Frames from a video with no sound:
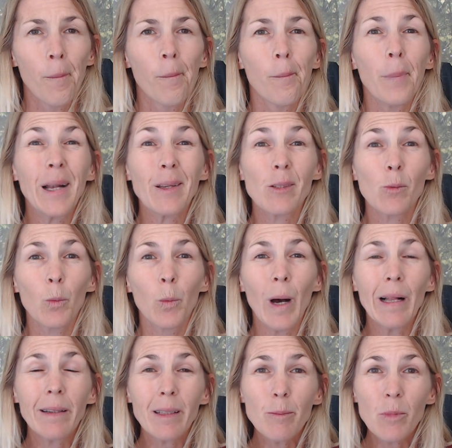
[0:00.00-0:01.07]
But
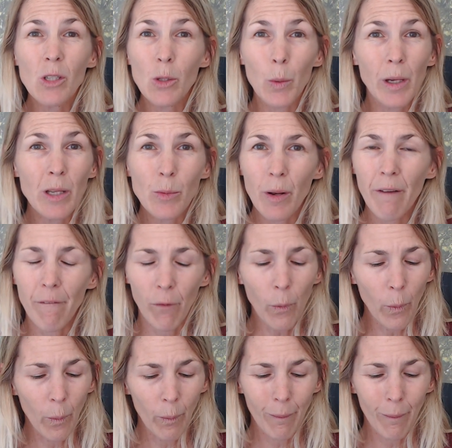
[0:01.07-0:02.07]
welcome to 2024.